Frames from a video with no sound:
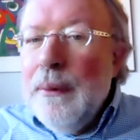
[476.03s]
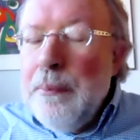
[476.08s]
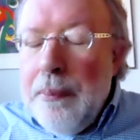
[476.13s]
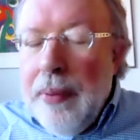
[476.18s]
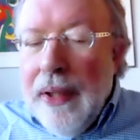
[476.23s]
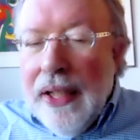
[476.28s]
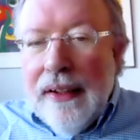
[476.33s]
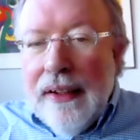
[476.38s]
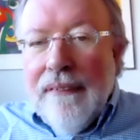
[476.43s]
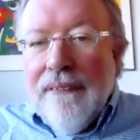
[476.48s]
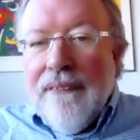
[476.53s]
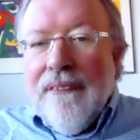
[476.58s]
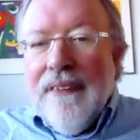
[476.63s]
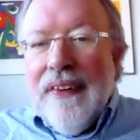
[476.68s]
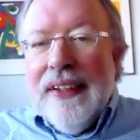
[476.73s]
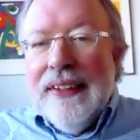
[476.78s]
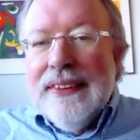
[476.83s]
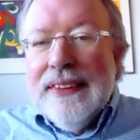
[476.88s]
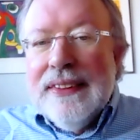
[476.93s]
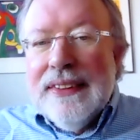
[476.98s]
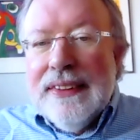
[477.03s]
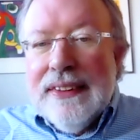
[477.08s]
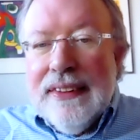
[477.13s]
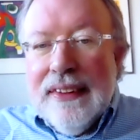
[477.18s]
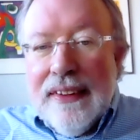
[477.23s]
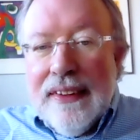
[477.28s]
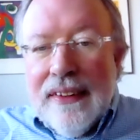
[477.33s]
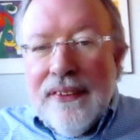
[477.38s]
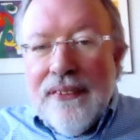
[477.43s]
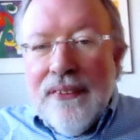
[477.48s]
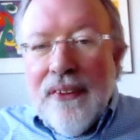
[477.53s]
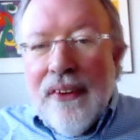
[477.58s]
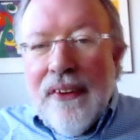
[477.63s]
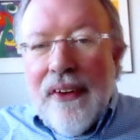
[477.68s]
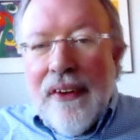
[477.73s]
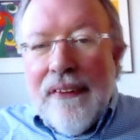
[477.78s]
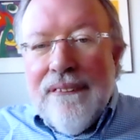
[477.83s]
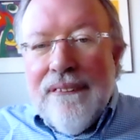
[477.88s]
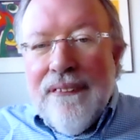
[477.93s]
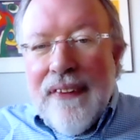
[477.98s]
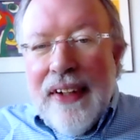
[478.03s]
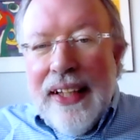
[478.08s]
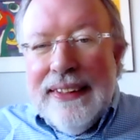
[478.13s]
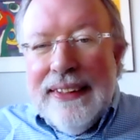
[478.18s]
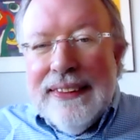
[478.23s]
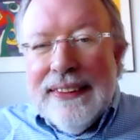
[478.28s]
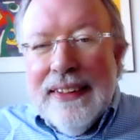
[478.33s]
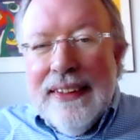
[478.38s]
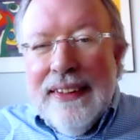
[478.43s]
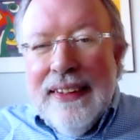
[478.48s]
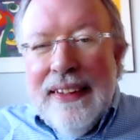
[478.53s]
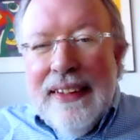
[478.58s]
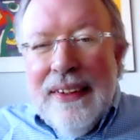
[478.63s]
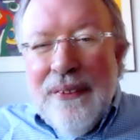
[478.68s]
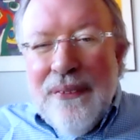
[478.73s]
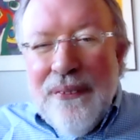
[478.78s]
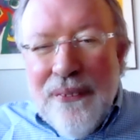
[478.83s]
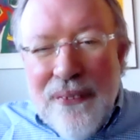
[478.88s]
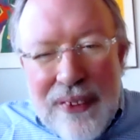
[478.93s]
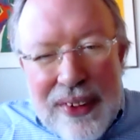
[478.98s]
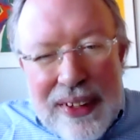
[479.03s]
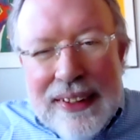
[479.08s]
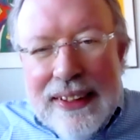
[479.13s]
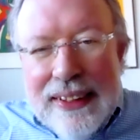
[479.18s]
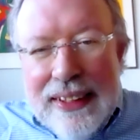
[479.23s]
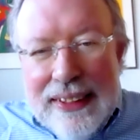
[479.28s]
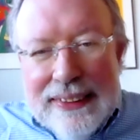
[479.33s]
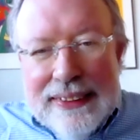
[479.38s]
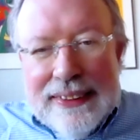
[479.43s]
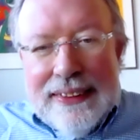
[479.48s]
benefits the grow out phase really isn't